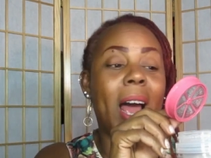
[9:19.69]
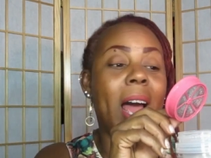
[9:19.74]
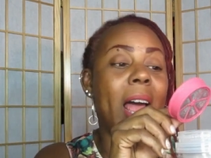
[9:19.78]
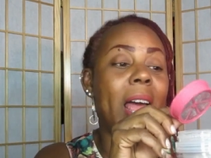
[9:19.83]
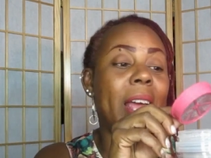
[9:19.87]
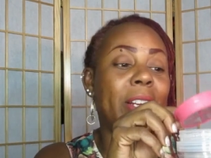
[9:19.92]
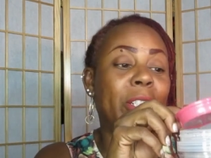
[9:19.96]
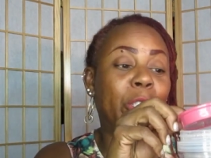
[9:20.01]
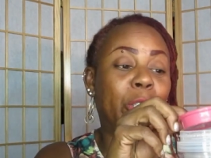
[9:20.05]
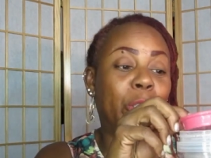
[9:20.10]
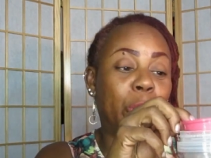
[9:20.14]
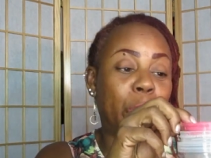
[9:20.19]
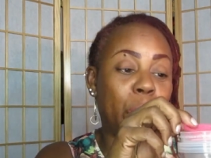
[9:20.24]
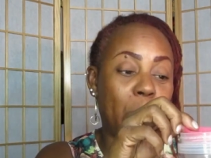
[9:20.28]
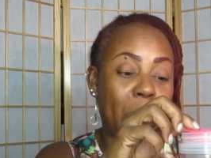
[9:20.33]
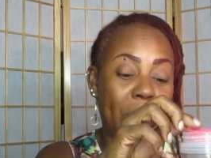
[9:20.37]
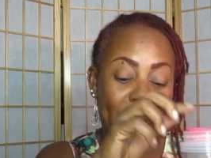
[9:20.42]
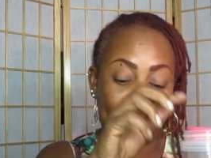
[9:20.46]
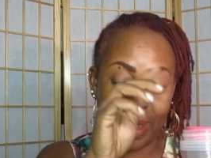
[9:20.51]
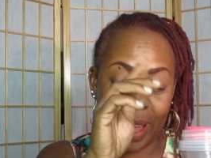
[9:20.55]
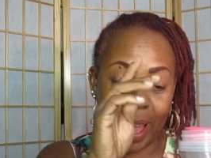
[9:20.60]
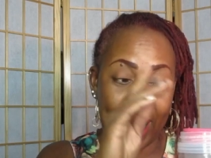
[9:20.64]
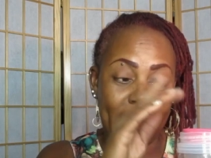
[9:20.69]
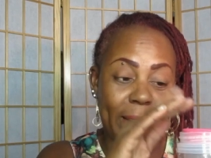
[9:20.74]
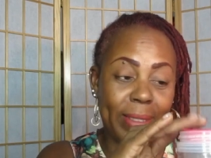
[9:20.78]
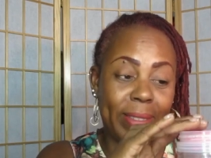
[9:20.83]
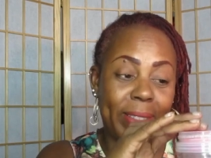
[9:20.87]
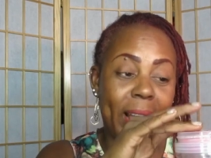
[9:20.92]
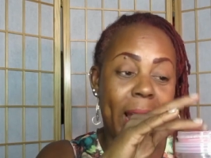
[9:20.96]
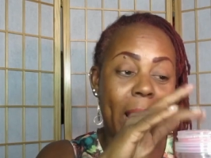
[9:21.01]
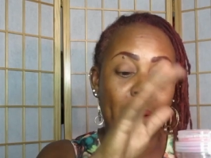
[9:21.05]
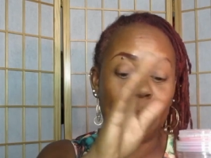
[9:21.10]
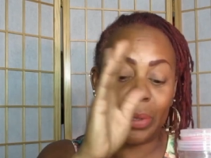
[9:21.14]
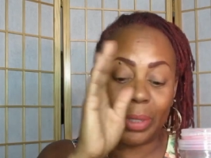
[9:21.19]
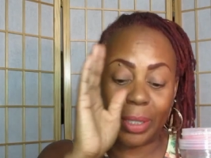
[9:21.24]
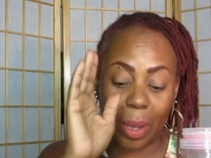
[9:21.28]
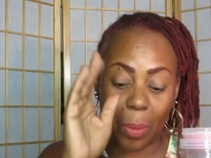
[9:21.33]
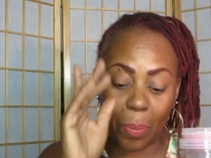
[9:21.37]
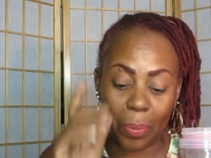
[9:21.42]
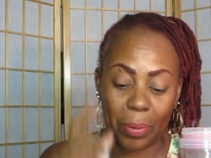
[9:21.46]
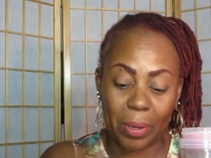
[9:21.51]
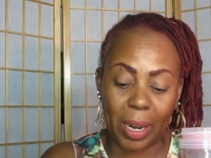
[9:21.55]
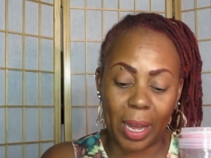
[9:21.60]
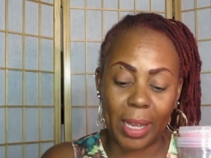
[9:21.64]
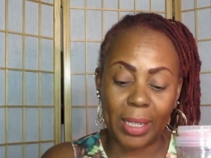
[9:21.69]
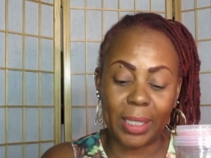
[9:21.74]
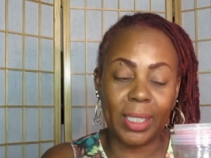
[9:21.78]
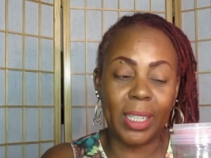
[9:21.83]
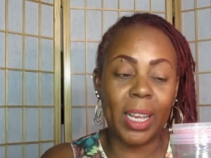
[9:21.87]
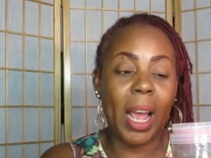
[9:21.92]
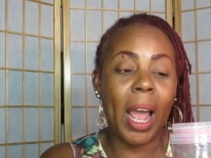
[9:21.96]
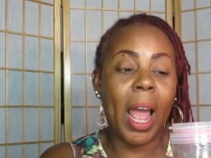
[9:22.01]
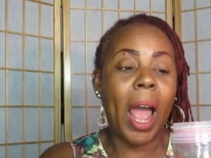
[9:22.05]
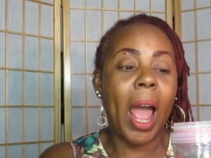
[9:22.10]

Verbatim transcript: I enjoyed that. That was a plus.